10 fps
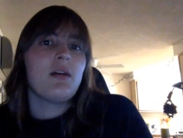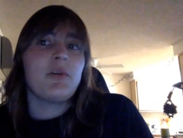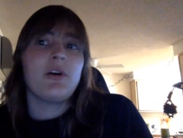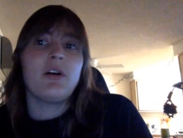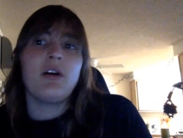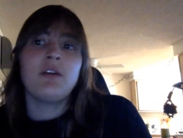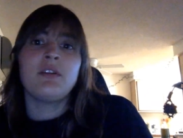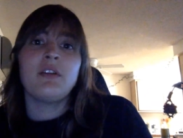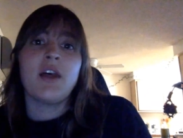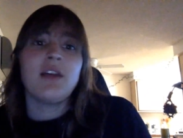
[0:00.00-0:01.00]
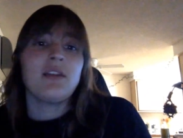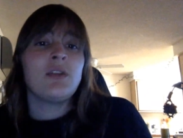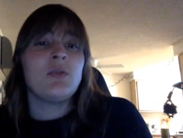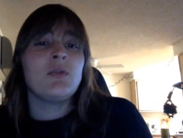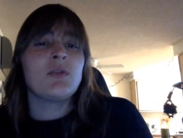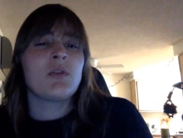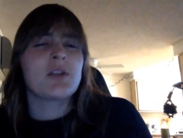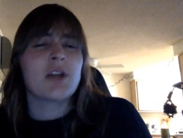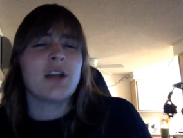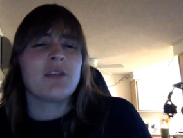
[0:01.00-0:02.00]
But other than that, thank you so
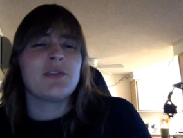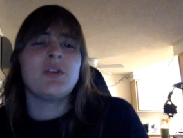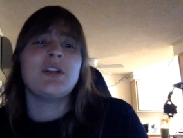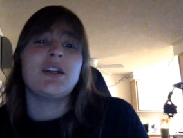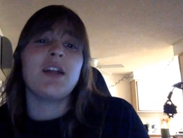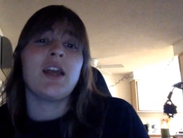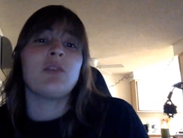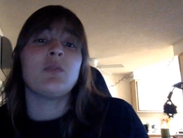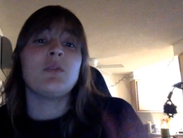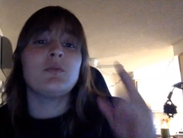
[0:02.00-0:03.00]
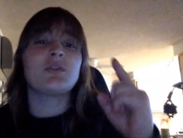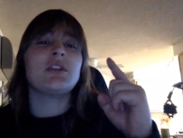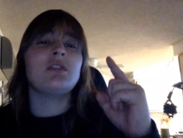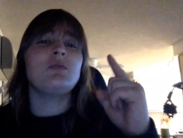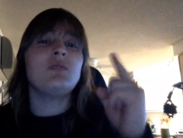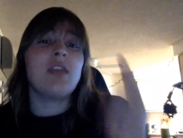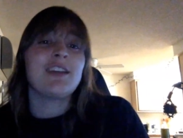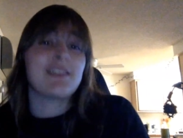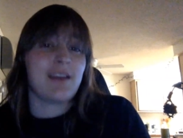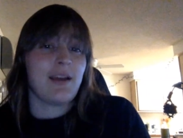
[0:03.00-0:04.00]
much guys for tuning in and we will see you
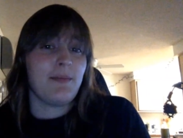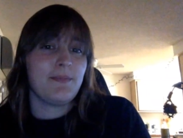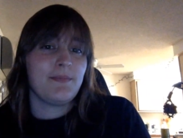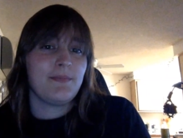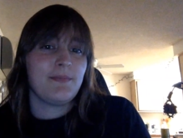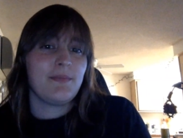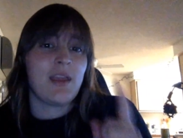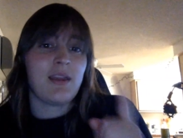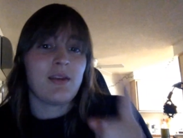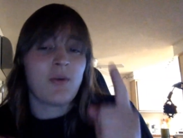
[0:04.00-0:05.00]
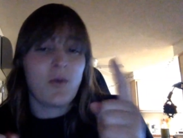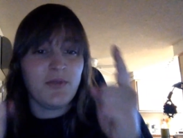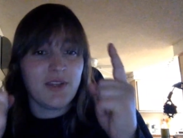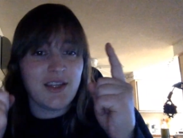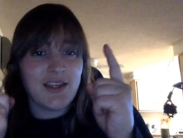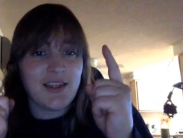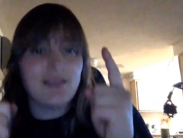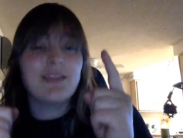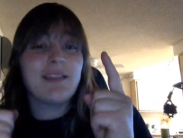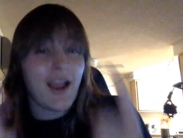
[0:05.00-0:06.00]
next time. And hopefully
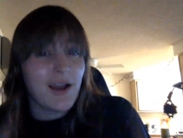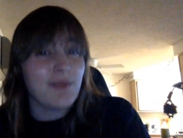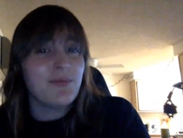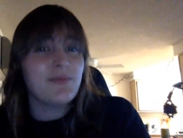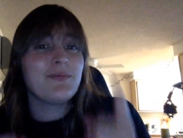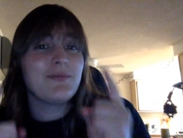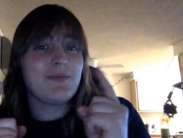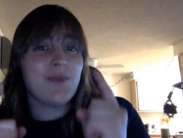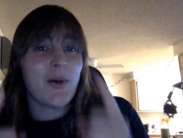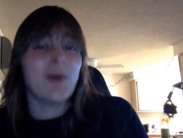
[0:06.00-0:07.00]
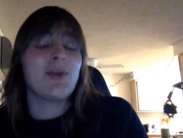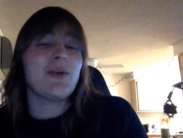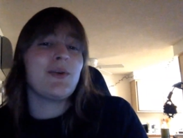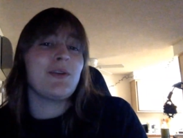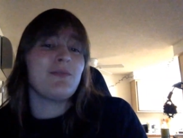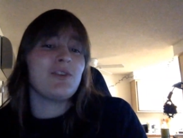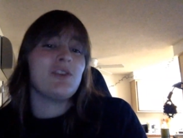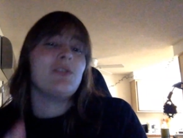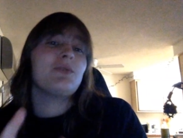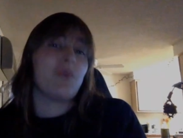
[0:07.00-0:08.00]
have the audio and video